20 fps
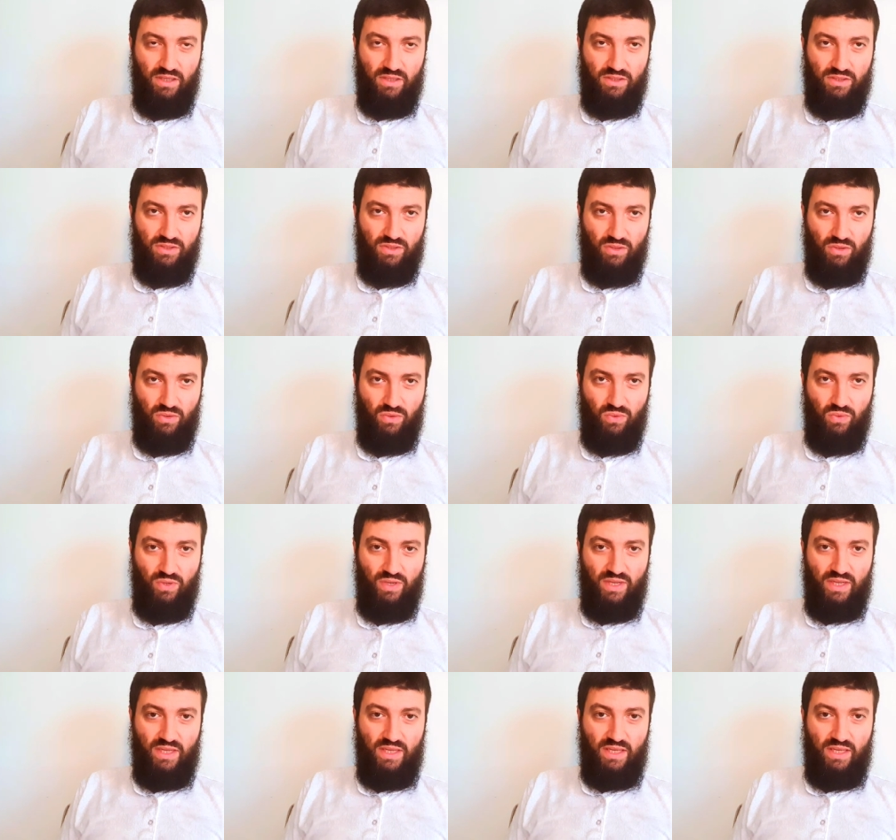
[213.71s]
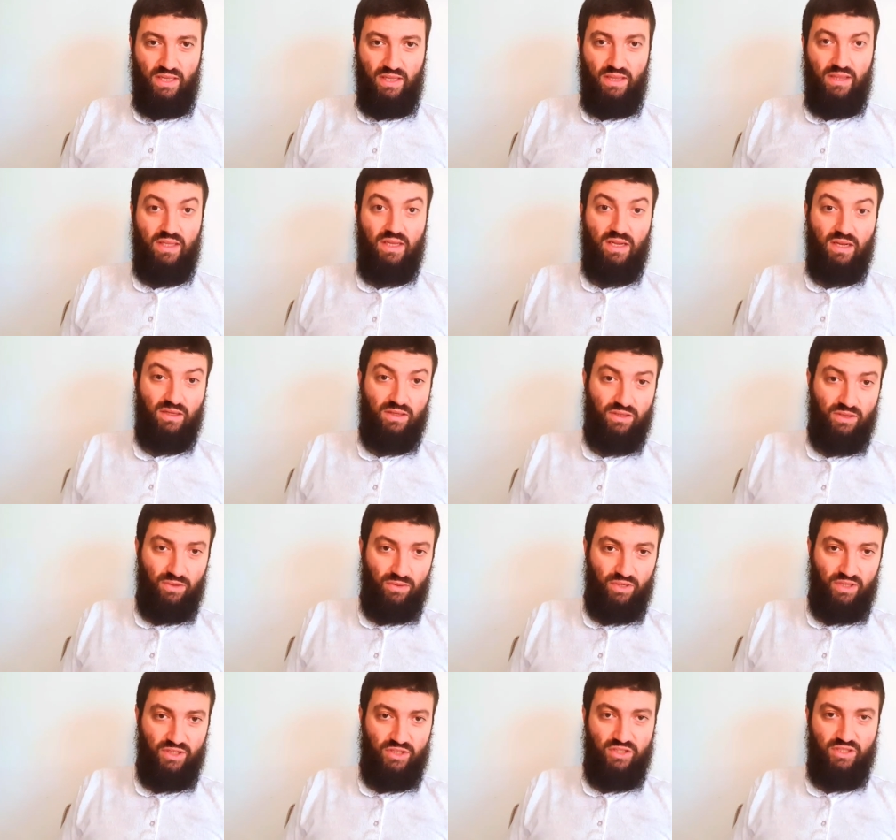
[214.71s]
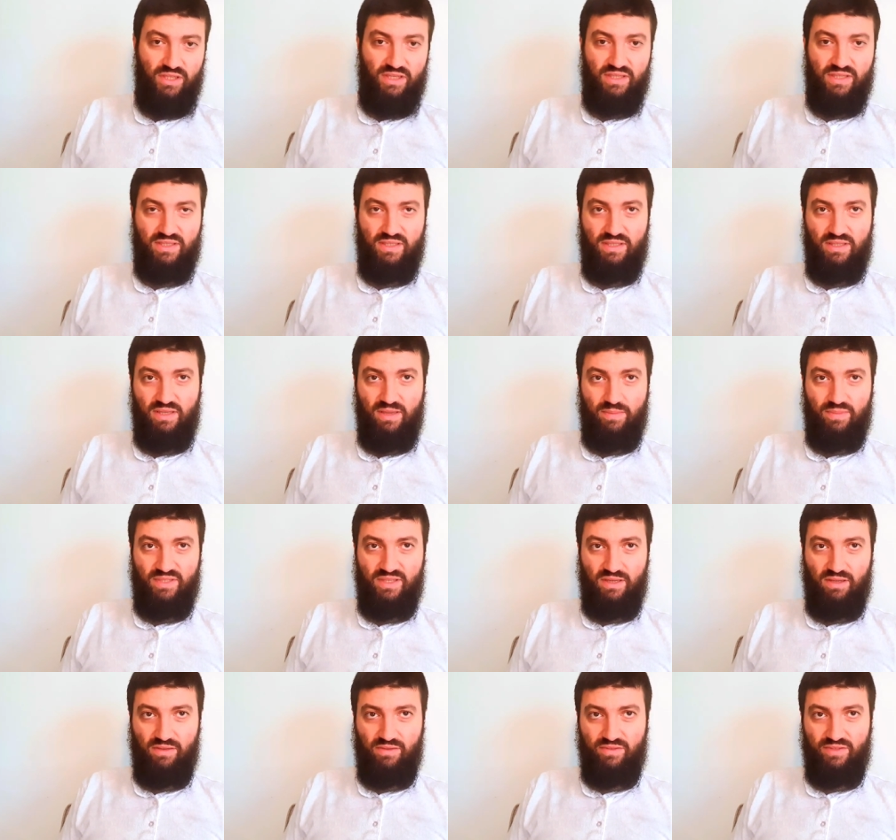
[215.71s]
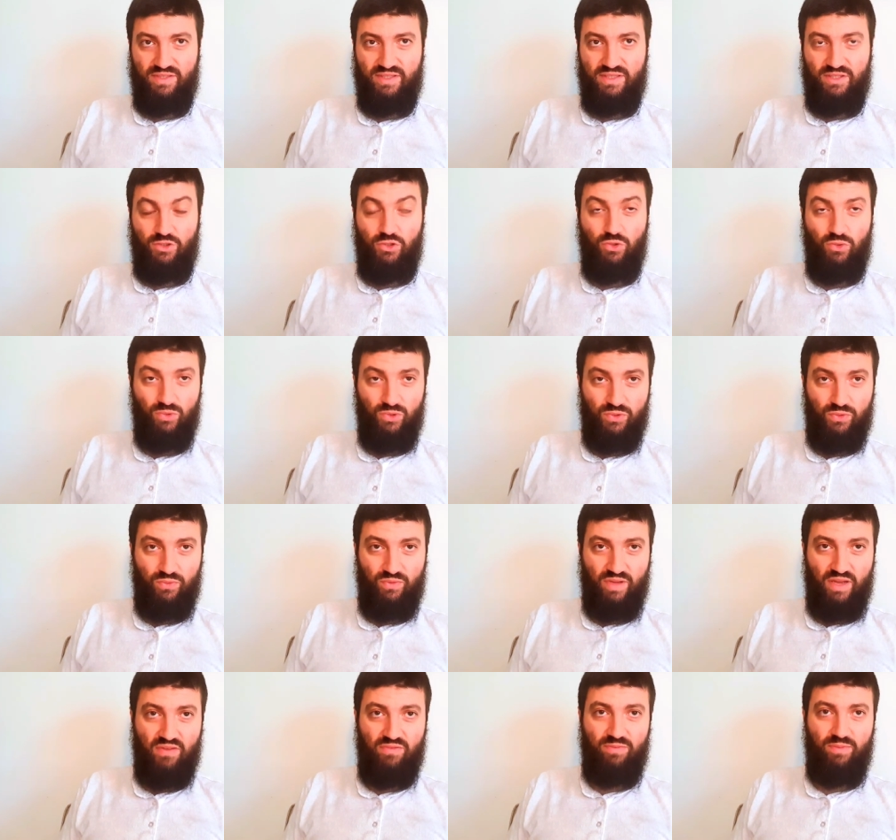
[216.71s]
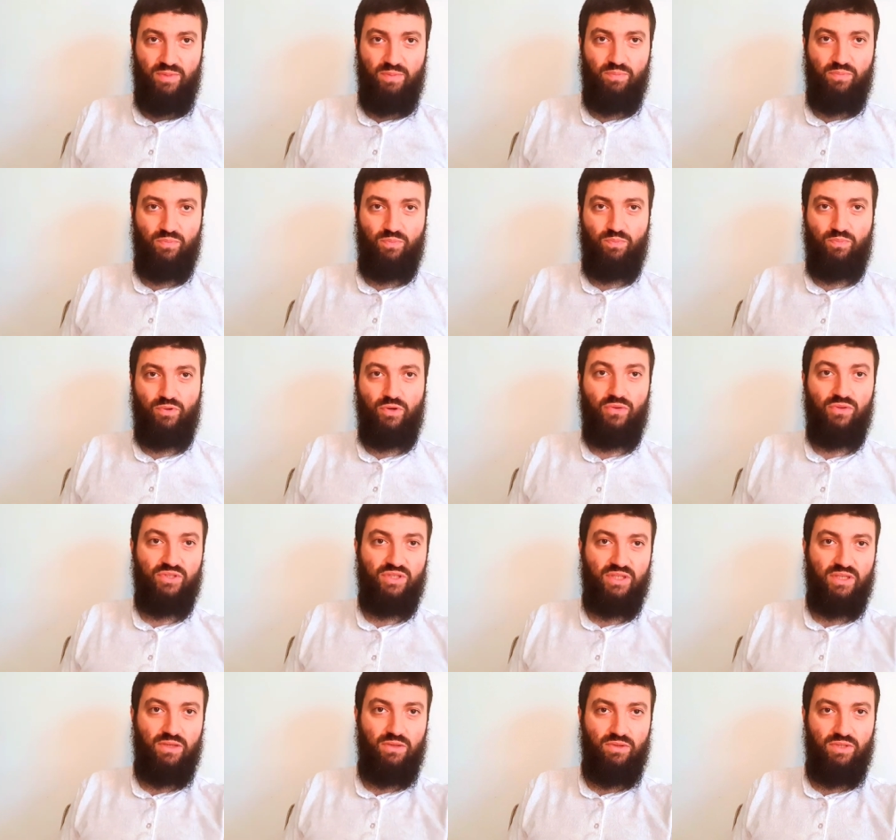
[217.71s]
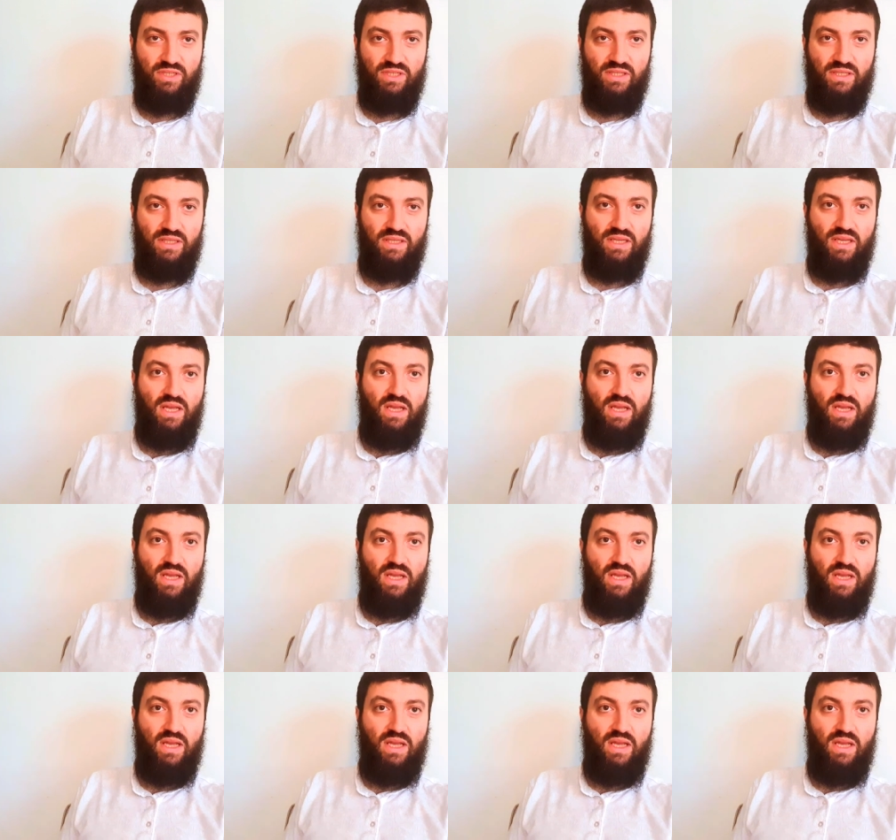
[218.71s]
So and they acknowledge this themselves. Jews have been persecuted